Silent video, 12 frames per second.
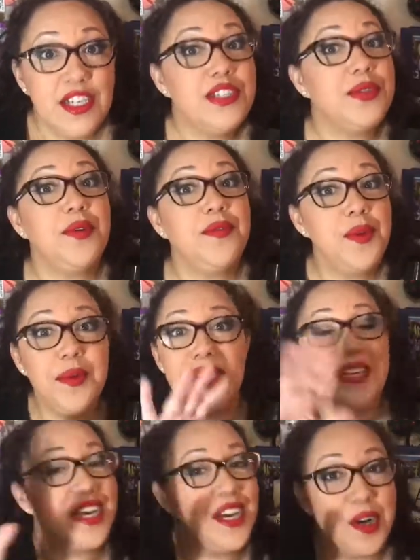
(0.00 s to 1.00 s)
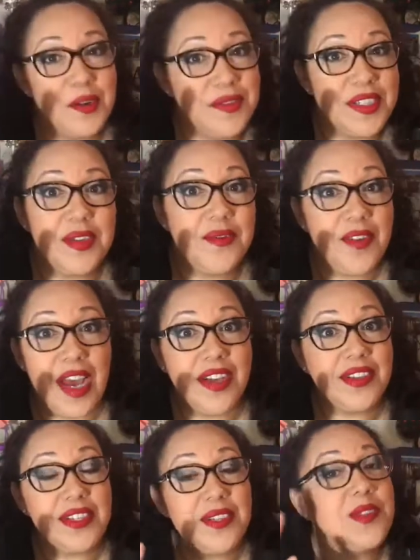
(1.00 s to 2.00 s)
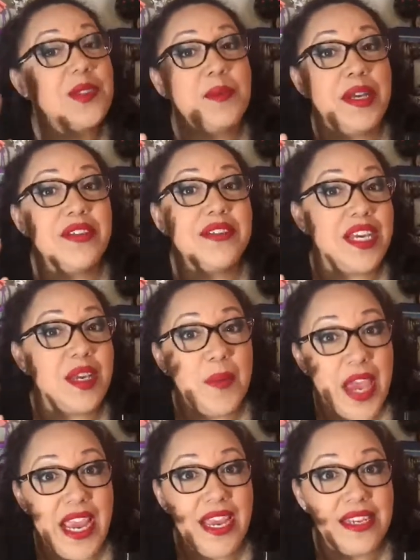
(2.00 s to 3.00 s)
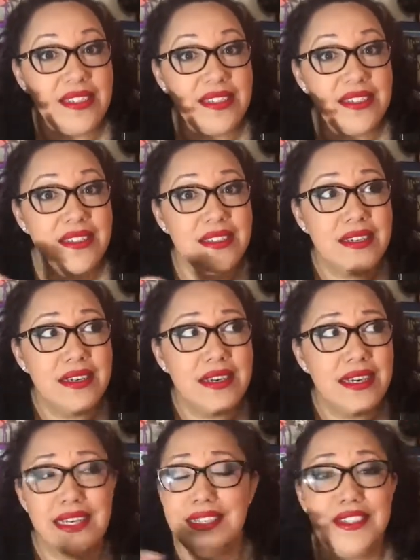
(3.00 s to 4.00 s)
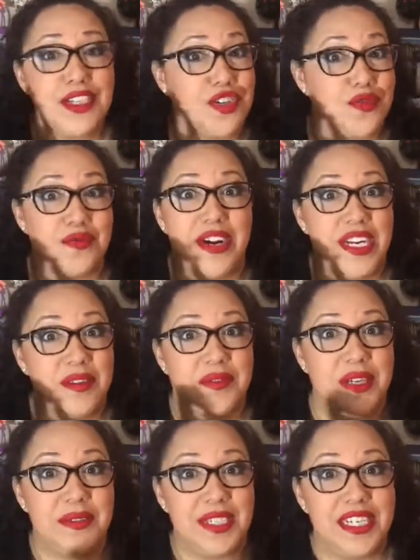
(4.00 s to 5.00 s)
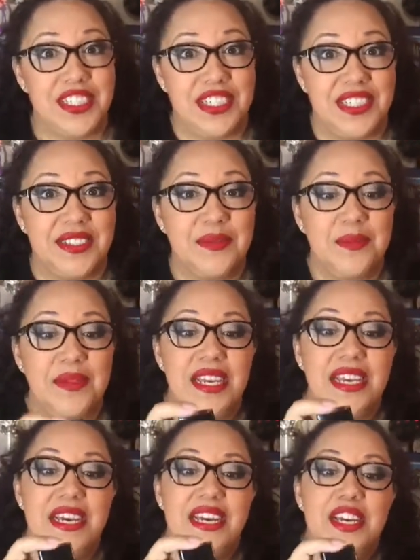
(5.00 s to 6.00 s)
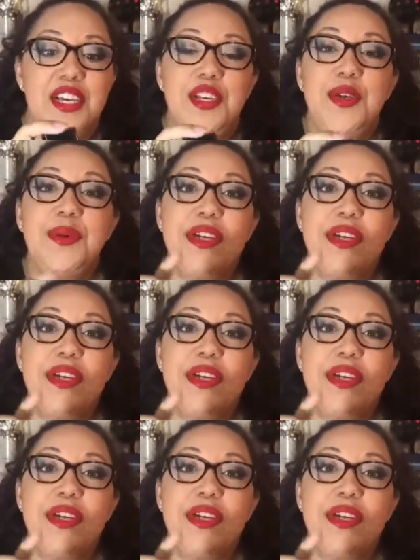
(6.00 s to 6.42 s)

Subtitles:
So if you can get over the fact that it smells like paint, it's a great foundation. You